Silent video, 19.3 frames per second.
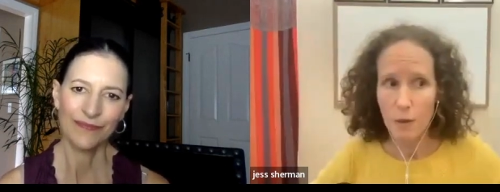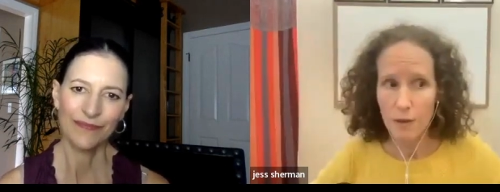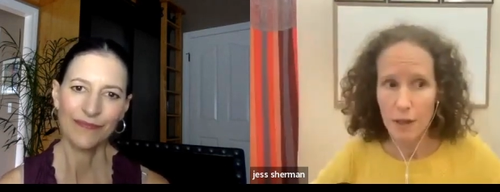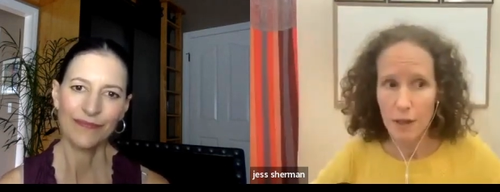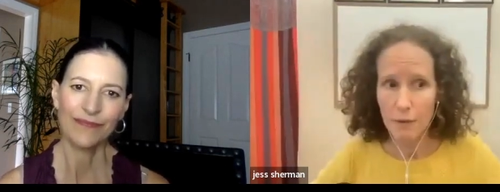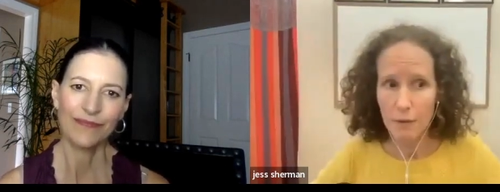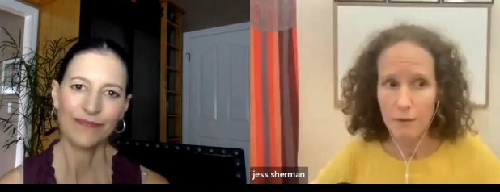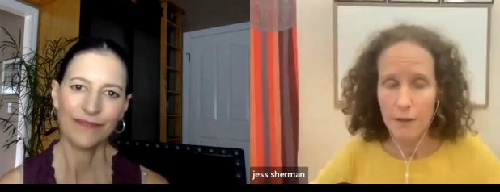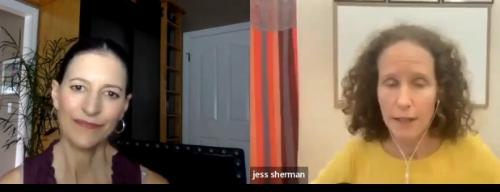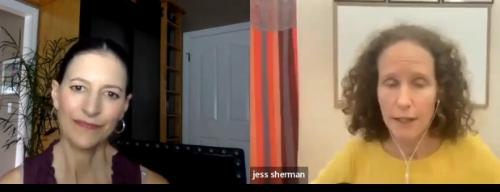
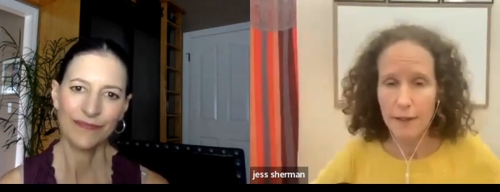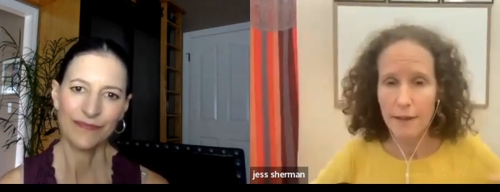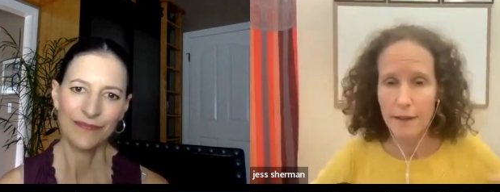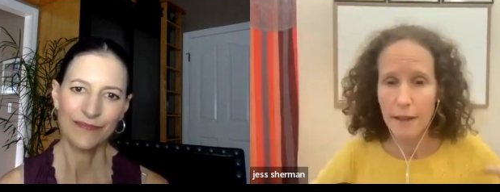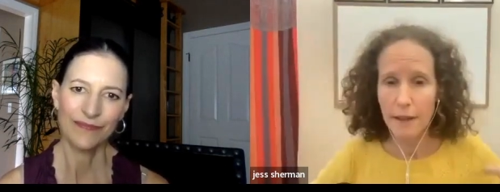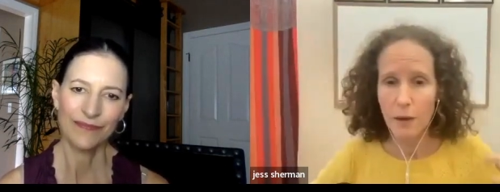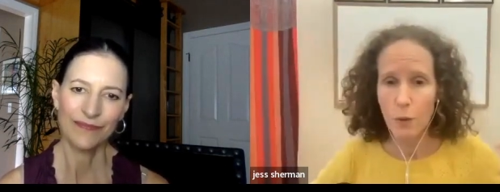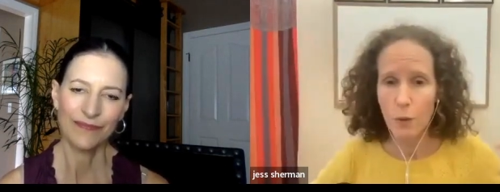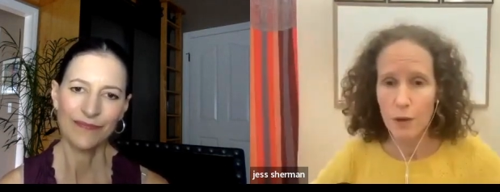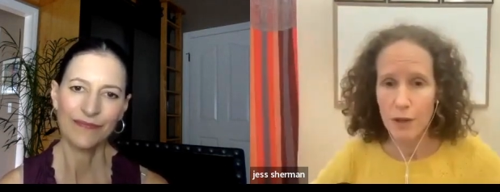Speaker 1: What are they
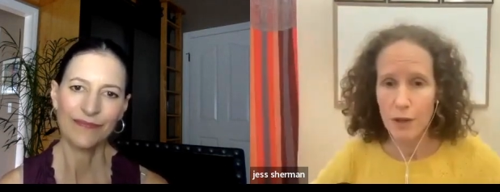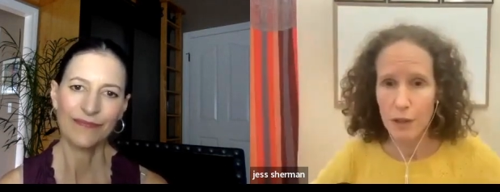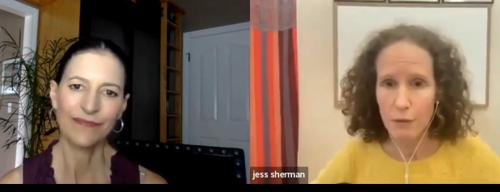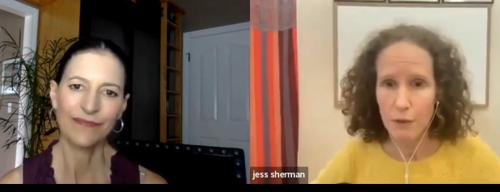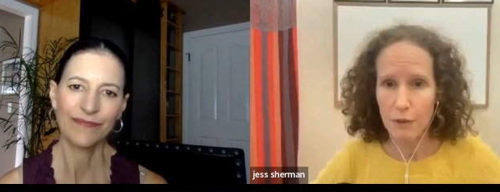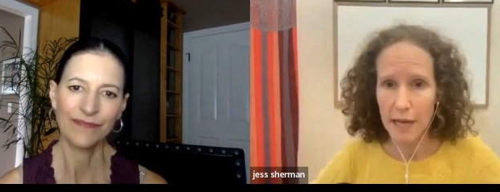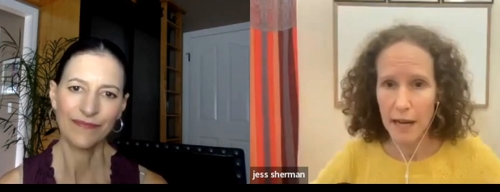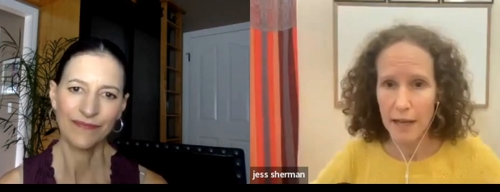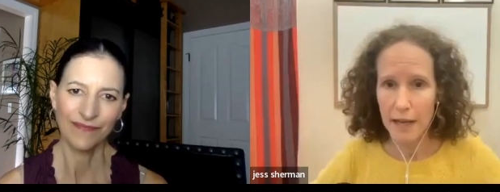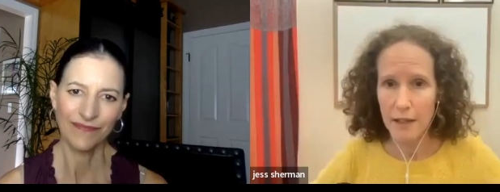reflecting? What are
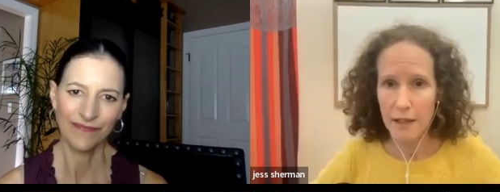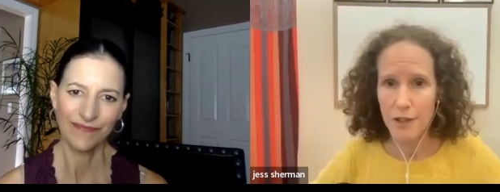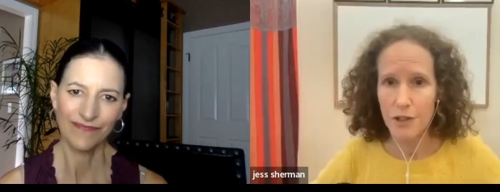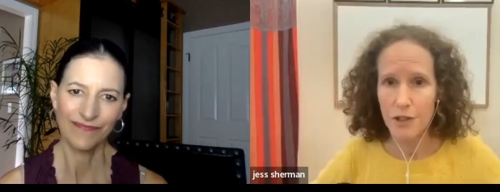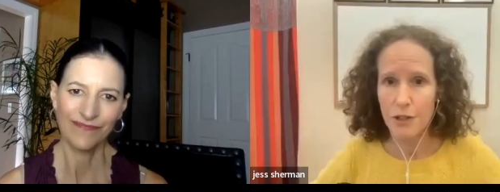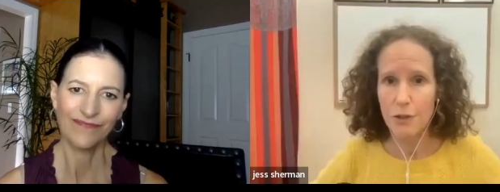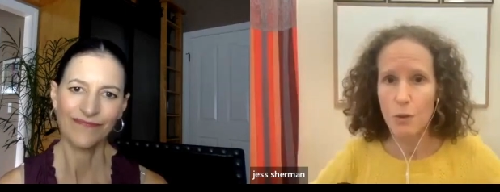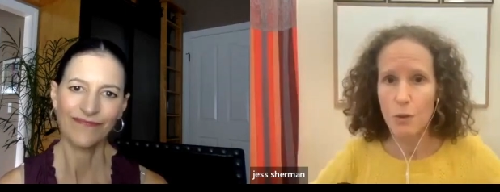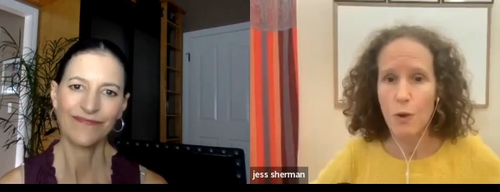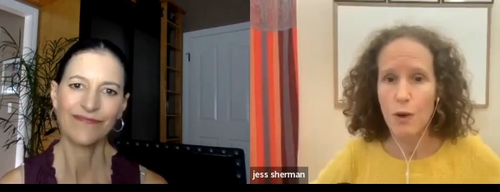they
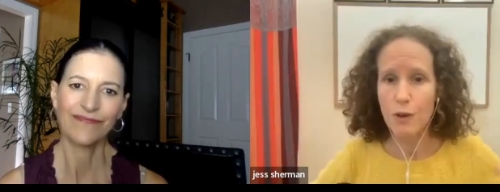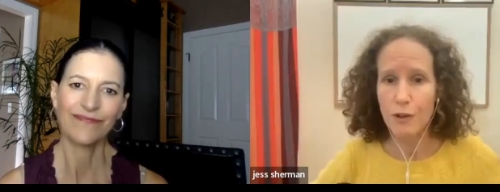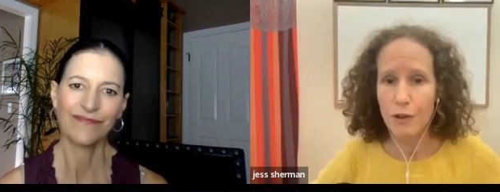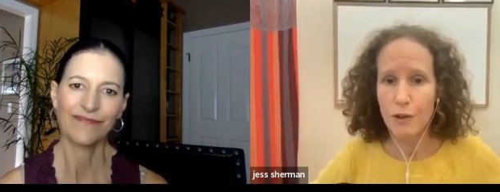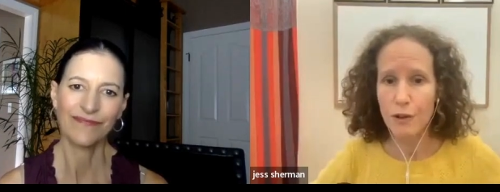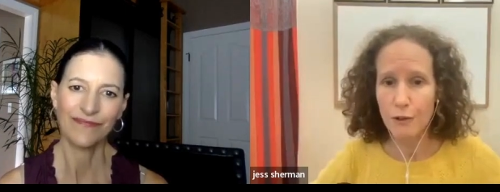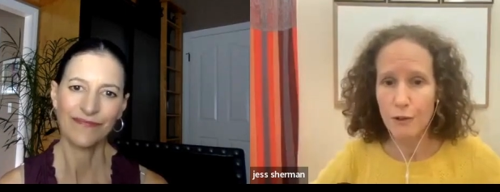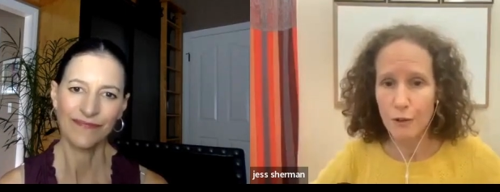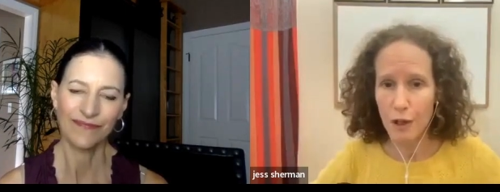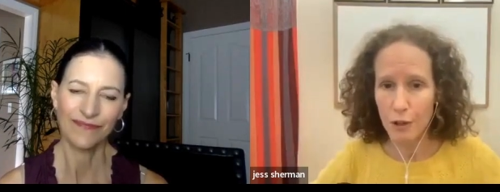reacting to? What
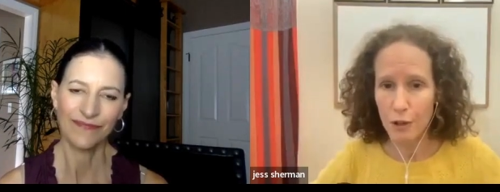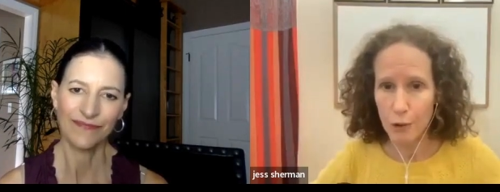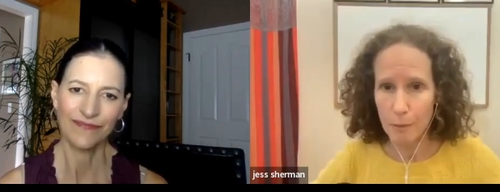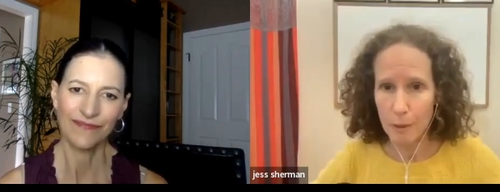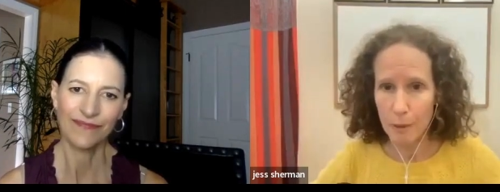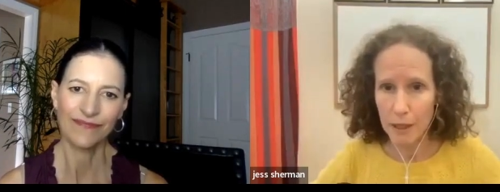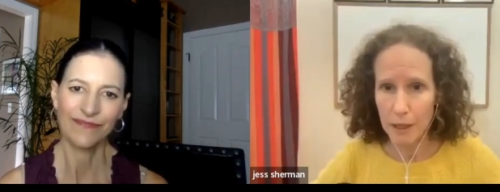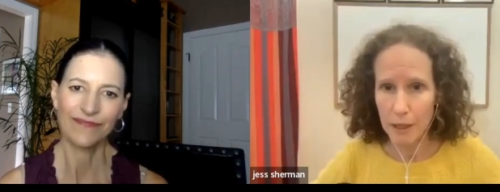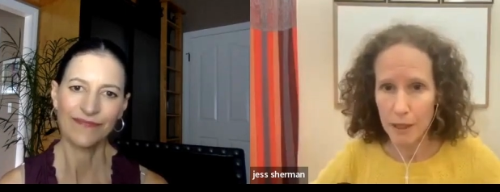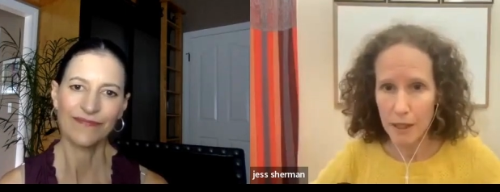are their
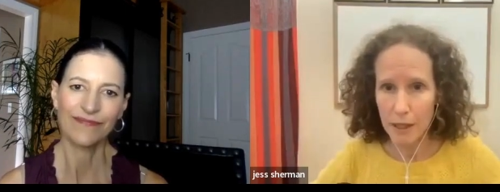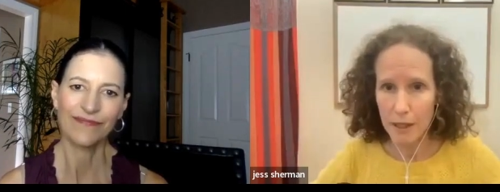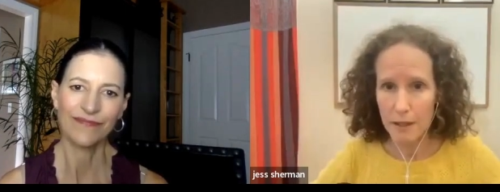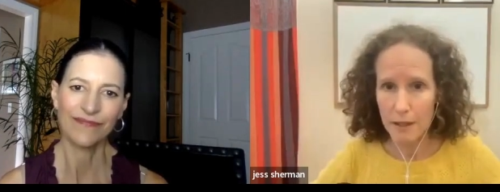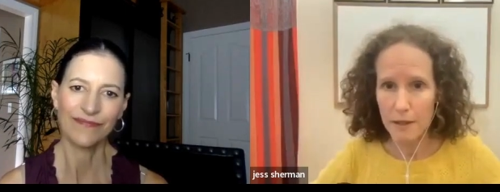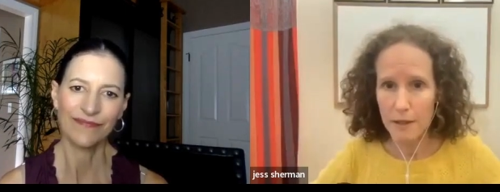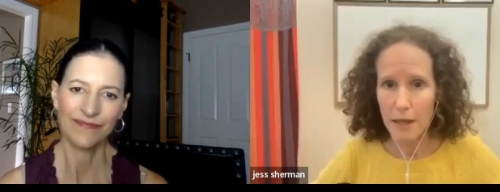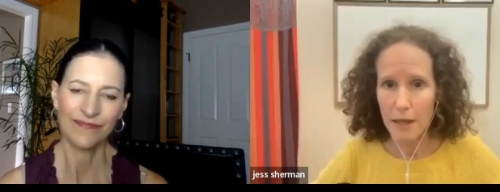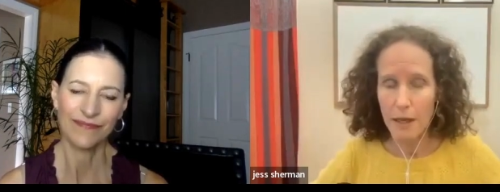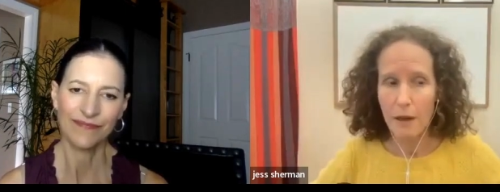
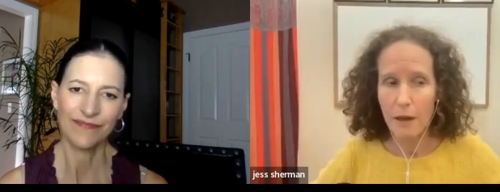vulnerabilities?